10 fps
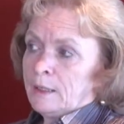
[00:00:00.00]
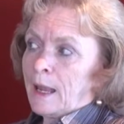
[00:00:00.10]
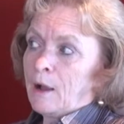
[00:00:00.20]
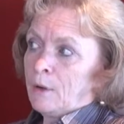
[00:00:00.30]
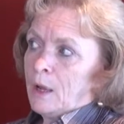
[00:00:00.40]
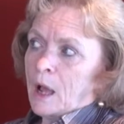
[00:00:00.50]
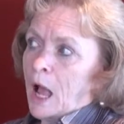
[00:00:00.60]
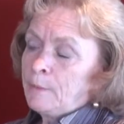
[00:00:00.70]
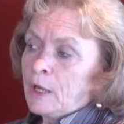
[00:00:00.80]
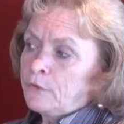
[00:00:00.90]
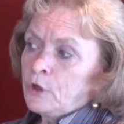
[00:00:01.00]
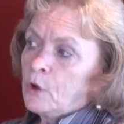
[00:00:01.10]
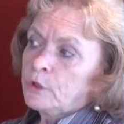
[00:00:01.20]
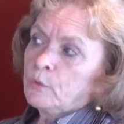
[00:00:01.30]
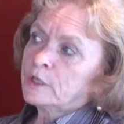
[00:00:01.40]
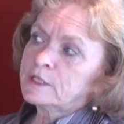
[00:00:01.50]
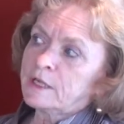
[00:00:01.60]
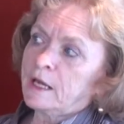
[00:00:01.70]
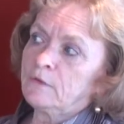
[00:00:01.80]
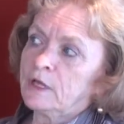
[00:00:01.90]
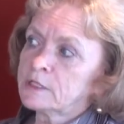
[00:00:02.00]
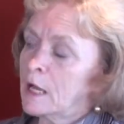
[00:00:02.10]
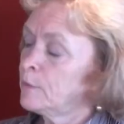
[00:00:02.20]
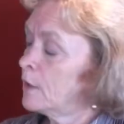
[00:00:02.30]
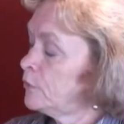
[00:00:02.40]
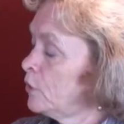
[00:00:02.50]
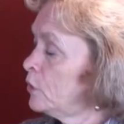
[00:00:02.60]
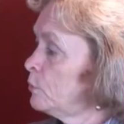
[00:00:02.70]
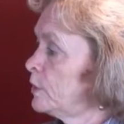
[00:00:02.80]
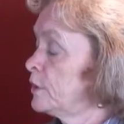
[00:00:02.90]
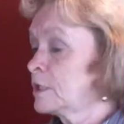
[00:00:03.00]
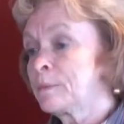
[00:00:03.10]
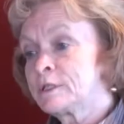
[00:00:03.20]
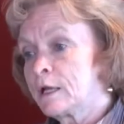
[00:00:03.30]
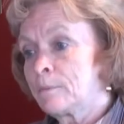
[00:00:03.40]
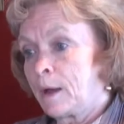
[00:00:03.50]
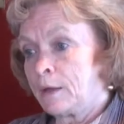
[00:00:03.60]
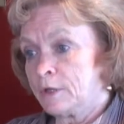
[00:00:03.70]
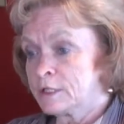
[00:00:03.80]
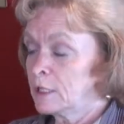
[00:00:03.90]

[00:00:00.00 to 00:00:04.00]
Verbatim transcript: Now, I'm not the only one saying this, I'm not the only one that's upset by this,